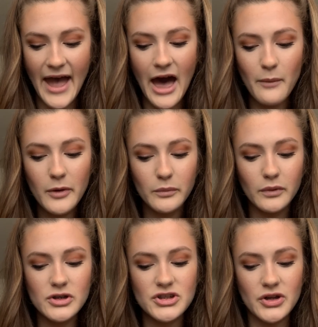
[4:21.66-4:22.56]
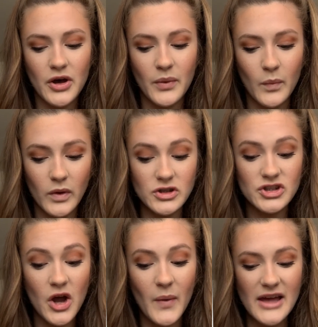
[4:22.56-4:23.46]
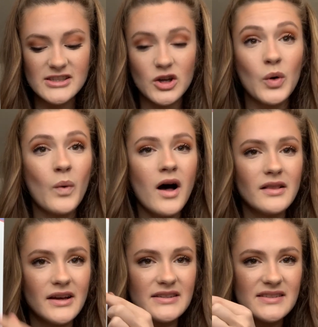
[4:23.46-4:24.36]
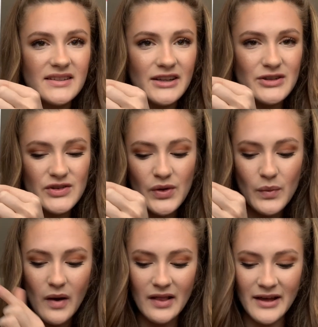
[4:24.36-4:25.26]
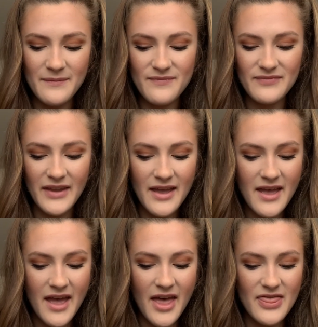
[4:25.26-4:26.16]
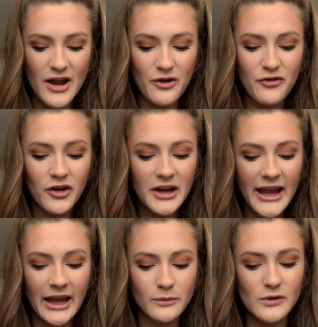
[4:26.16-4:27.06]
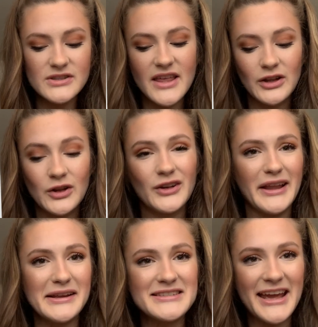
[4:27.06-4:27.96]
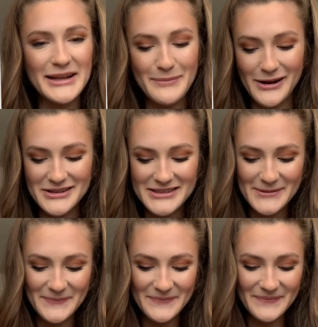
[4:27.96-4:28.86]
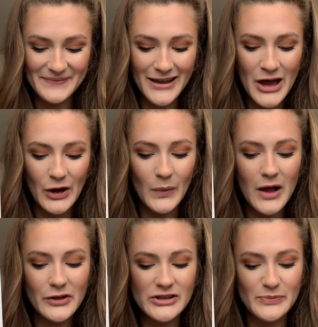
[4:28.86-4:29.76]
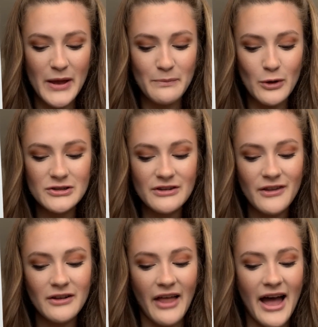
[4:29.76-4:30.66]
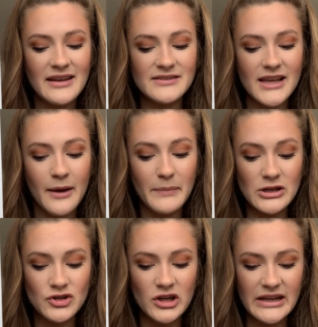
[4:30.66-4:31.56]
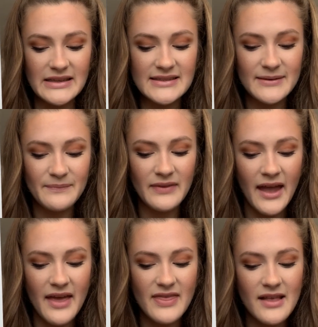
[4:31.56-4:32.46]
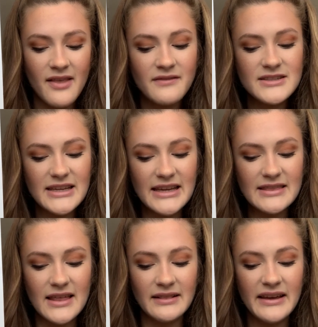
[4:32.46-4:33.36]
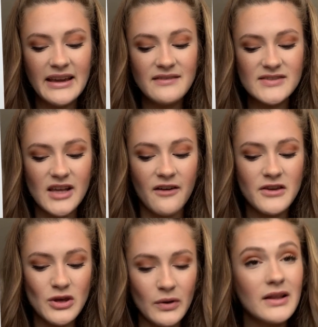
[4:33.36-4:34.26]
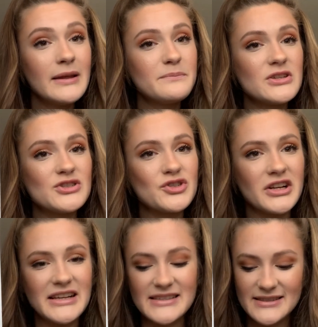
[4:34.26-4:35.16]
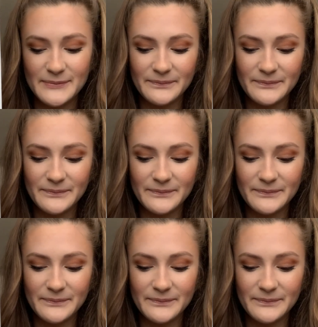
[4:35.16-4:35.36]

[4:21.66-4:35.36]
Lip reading: Albert will show us koalas. Here's a koala. They are furry animals that look like teddy bears. Koalas spend most of their lives up in trees. They love to eat the leaves of eucalyptus trees.